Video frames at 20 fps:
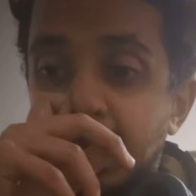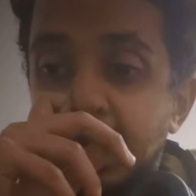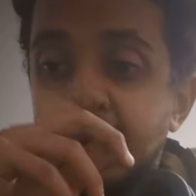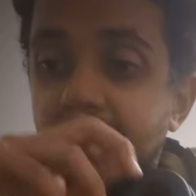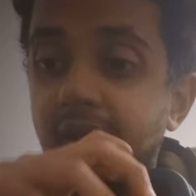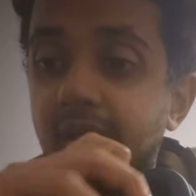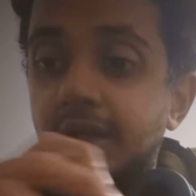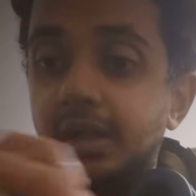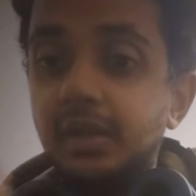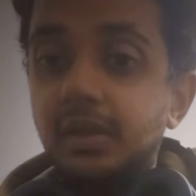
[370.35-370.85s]

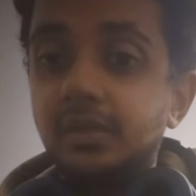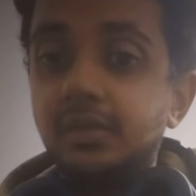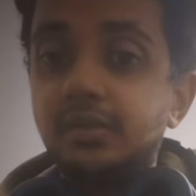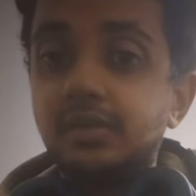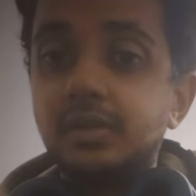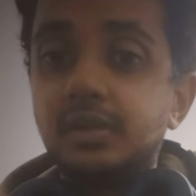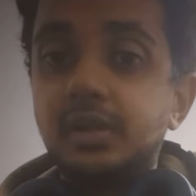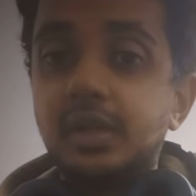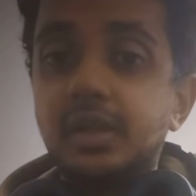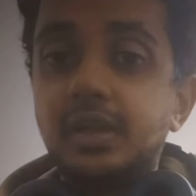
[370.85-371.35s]

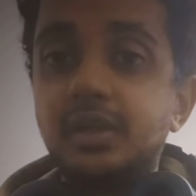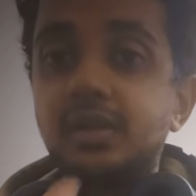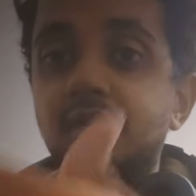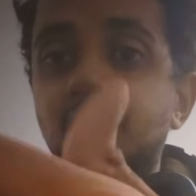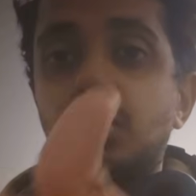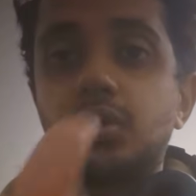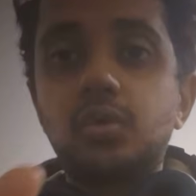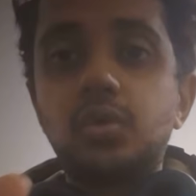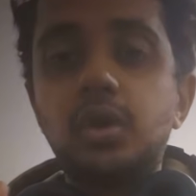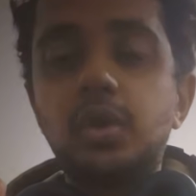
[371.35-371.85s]
Like, it's
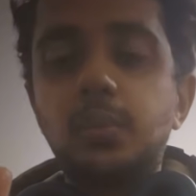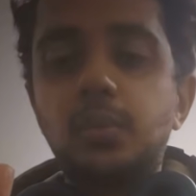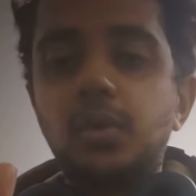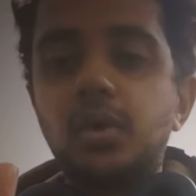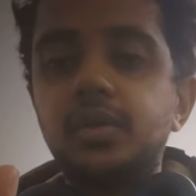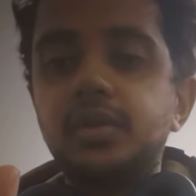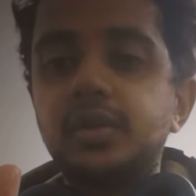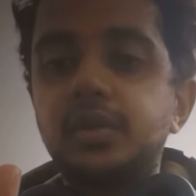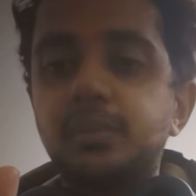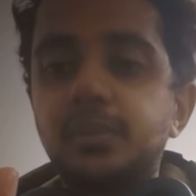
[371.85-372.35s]
ongoing
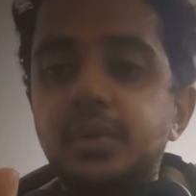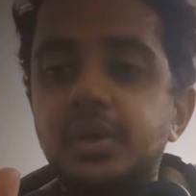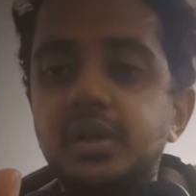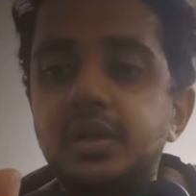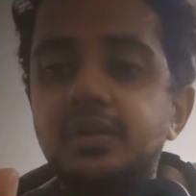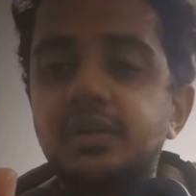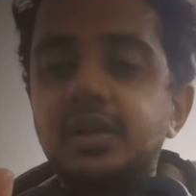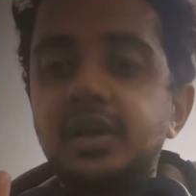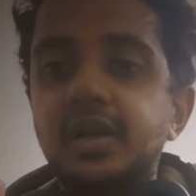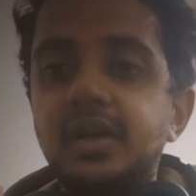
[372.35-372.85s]
process, but I
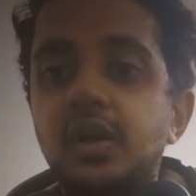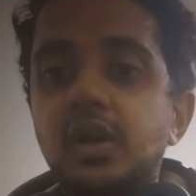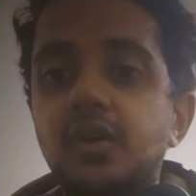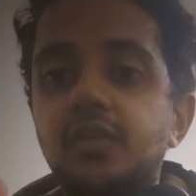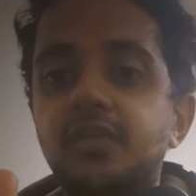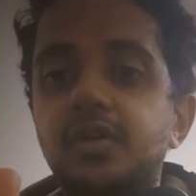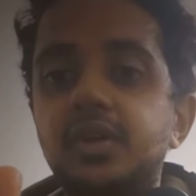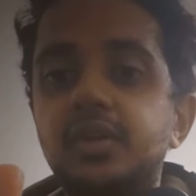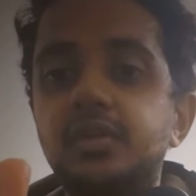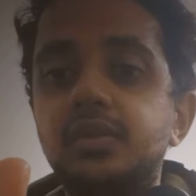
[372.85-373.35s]
was like,
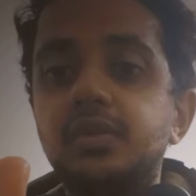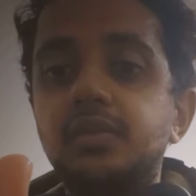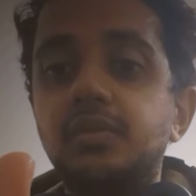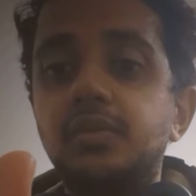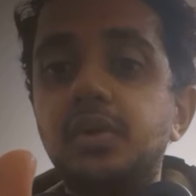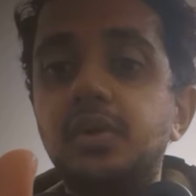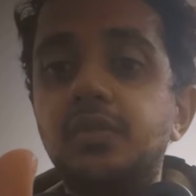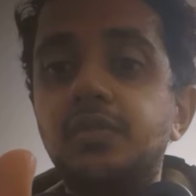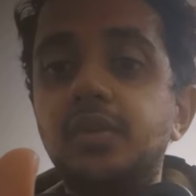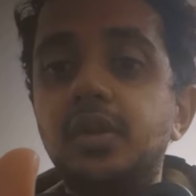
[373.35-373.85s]
first
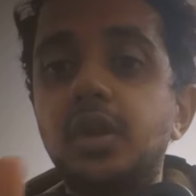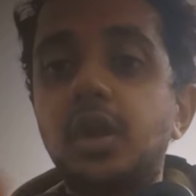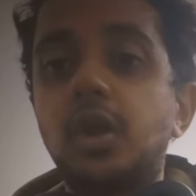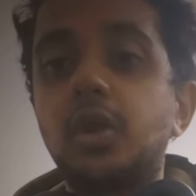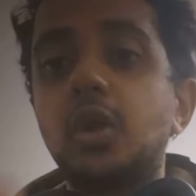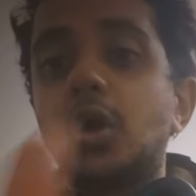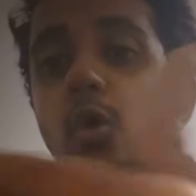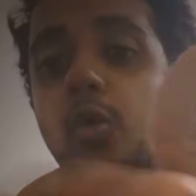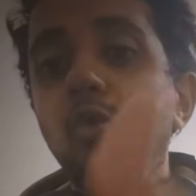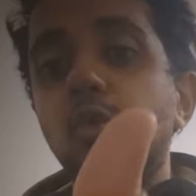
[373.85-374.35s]
we'll figure
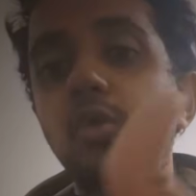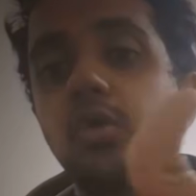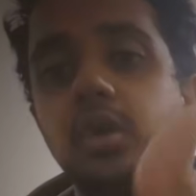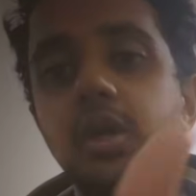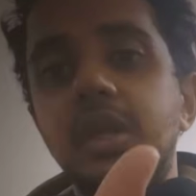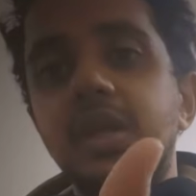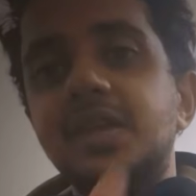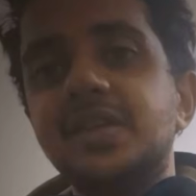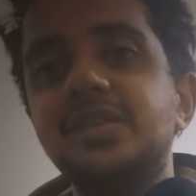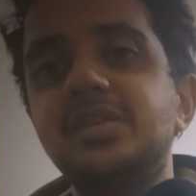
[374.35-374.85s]
out how to
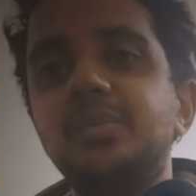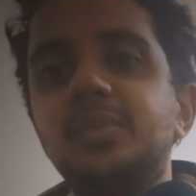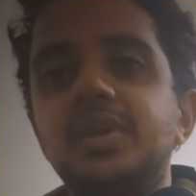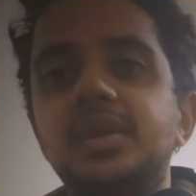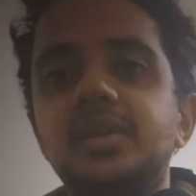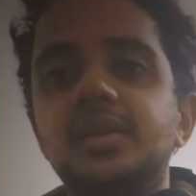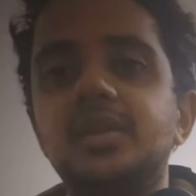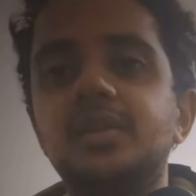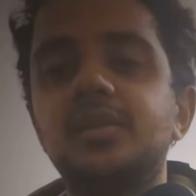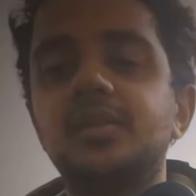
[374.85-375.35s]
teach me
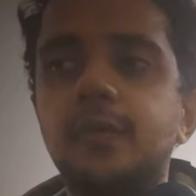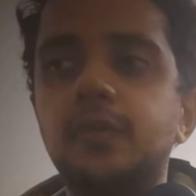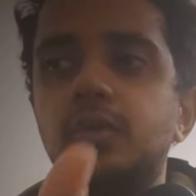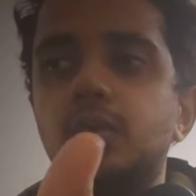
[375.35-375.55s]
this.